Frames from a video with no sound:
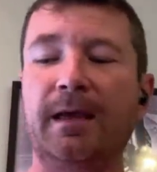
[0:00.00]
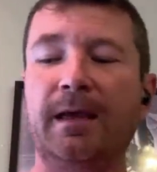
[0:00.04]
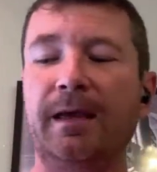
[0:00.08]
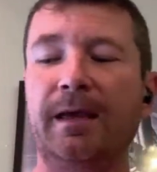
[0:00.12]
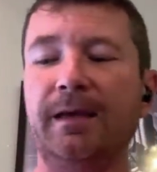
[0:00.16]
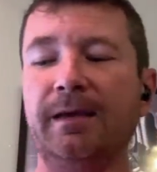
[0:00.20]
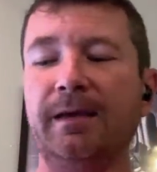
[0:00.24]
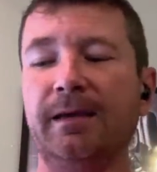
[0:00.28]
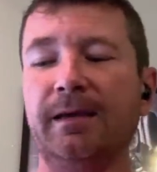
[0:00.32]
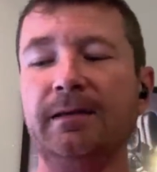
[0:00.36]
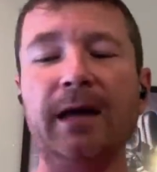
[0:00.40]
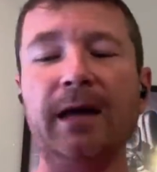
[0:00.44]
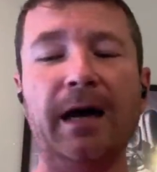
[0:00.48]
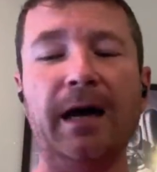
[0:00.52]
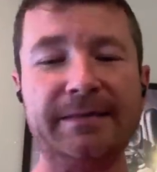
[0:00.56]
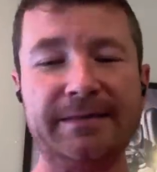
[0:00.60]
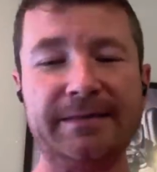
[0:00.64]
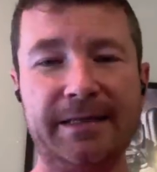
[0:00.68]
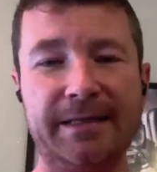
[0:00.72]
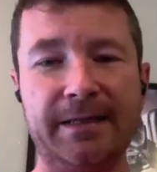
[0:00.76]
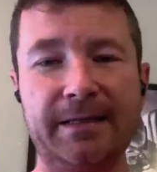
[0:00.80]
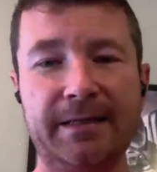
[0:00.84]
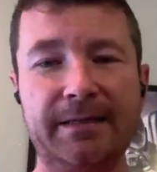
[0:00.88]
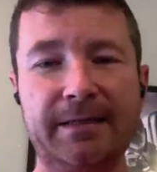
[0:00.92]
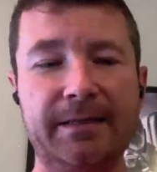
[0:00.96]
And I
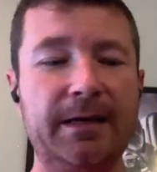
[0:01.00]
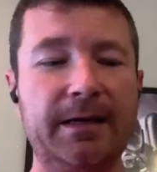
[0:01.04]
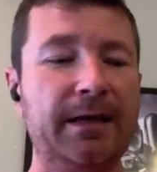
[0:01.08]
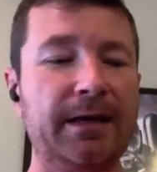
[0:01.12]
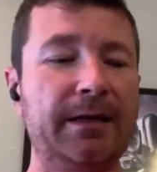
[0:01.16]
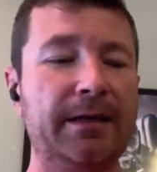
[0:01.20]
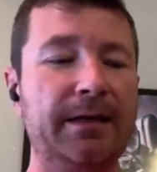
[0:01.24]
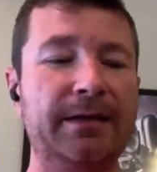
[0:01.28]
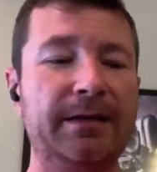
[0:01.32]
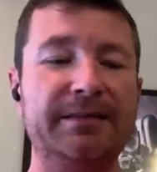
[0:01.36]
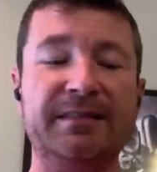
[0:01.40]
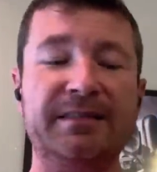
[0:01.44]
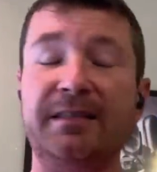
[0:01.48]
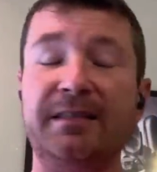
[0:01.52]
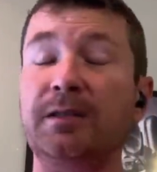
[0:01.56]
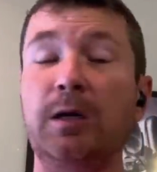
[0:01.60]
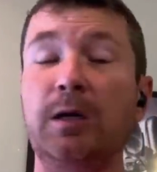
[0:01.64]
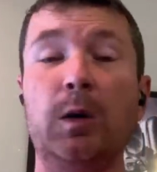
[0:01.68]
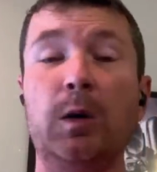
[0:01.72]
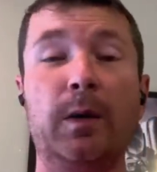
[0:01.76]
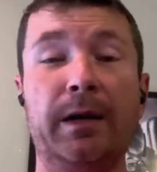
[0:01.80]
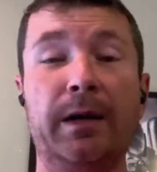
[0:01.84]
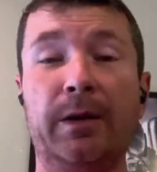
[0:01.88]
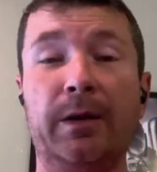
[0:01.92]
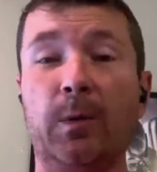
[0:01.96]
did, and it didn't
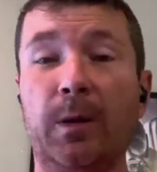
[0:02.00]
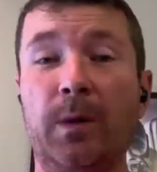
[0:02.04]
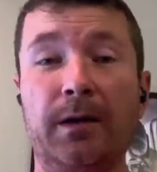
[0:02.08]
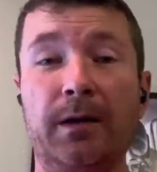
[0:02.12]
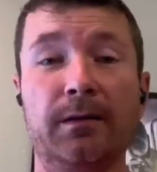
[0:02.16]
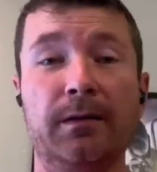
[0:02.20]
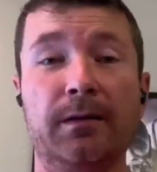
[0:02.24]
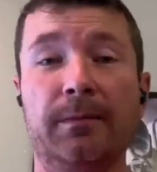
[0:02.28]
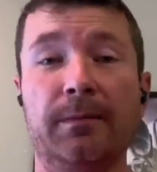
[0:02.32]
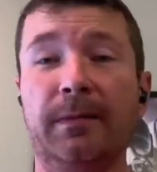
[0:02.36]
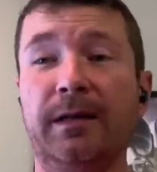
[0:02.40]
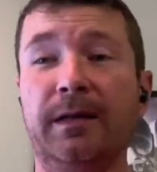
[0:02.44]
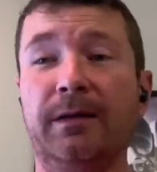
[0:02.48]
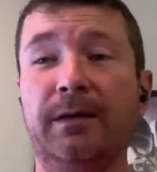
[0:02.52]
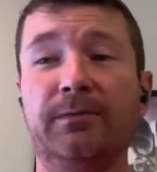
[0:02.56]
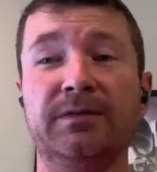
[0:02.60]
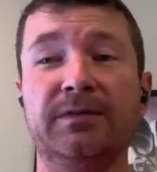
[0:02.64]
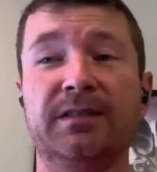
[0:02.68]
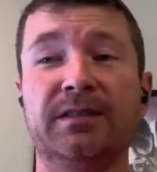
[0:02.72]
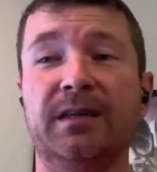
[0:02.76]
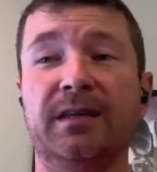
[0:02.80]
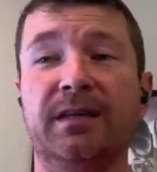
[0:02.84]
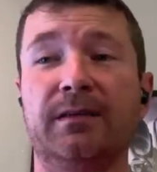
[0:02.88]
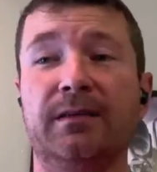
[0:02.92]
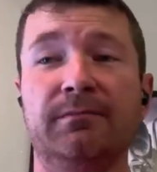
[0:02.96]
go anywhere. I mean, it
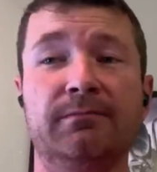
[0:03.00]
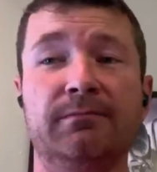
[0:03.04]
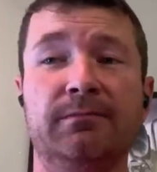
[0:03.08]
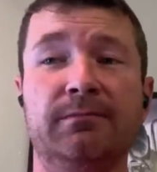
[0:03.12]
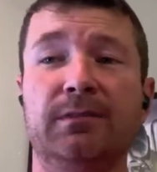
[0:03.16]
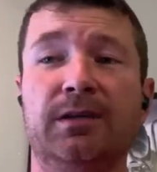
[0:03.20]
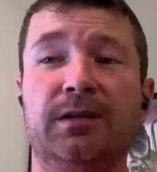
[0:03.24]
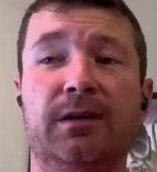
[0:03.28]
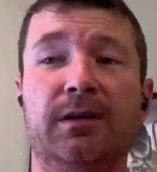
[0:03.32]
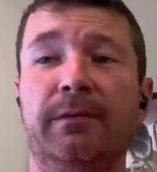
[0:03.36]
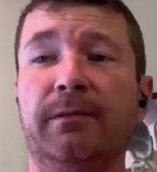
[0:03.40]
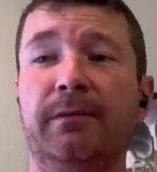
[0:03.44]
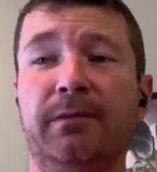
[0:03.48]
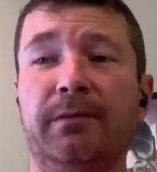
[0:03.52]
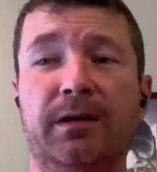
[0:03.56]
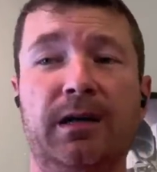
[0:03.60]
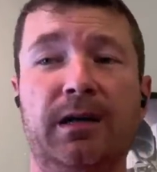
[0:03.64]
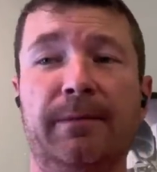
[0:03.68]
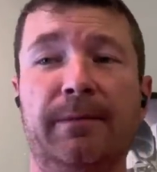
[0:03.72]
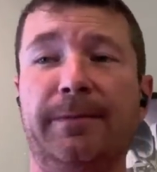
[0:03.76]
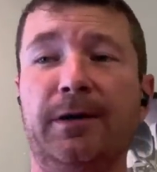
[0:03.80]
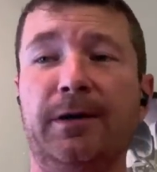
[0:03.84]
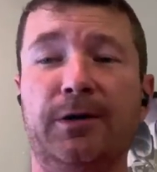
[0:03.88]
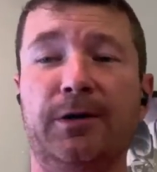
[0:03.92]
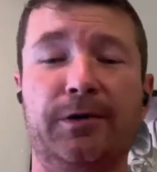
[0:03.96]
was getting, you know, maybe a
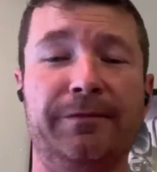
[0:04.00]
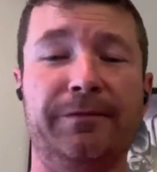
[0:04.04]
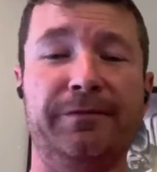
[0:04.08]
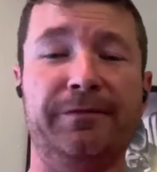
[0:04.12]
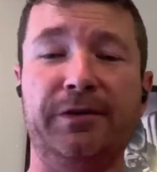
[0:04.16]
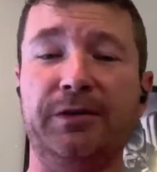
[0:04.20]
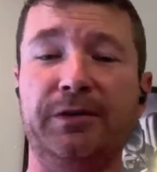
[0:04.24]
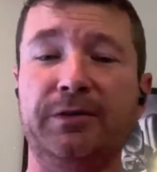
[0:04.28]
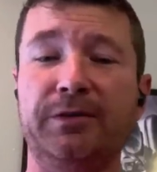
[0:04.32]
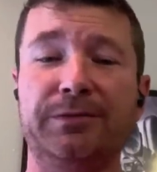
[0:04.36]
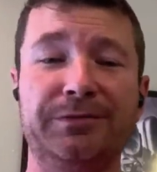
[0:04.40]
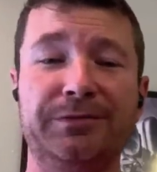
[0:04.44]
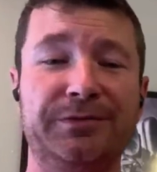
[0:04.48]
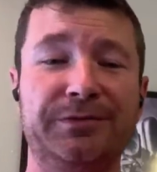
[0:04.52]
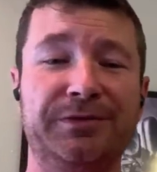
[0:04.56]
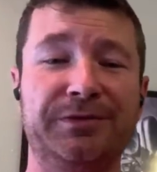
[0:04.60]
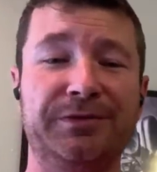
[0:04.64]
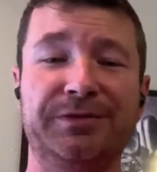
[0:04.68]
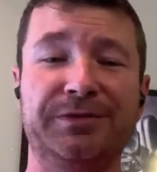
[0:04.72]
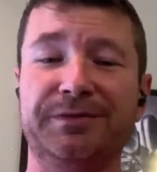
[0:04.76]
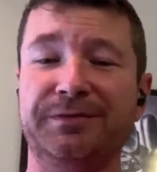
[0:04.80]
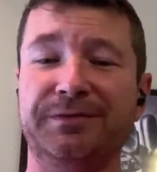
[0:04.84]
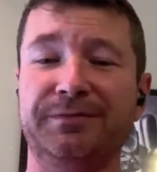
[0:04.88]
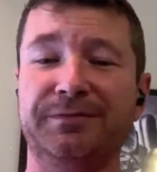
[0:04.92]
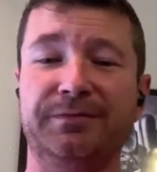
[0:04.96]
couple hundred
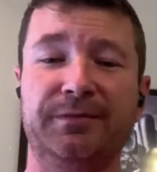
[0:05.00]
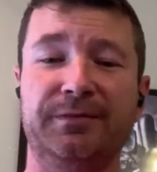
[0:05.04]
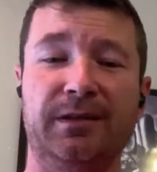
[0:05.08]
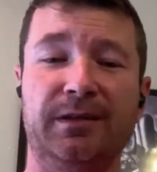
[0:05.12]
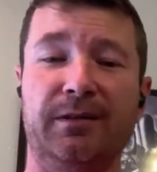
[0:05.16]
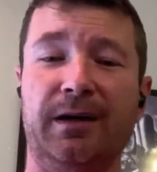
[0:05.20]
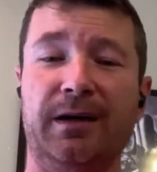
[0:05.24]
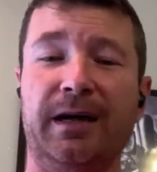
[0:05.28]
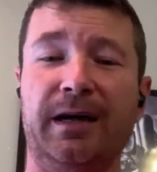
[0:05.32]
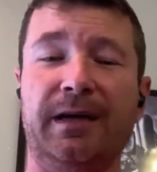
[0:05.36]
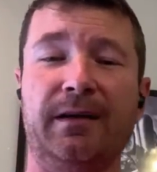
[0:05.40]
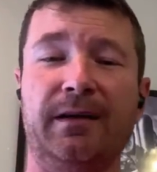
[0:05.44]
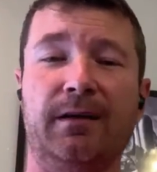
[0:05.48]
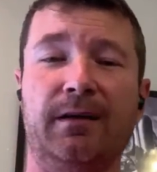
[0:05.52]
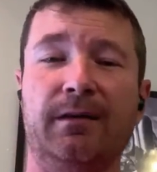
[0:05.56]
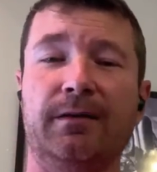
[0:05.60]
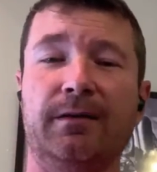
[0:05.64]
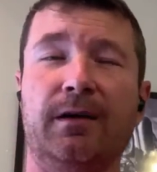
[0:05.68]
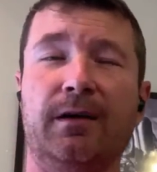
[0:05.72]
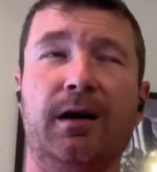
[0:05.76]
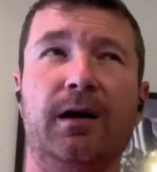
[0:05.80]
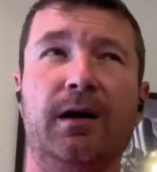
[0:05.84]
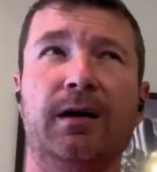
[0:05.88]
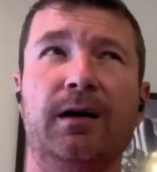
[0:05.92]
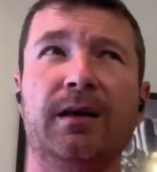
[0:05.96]
views. You know, I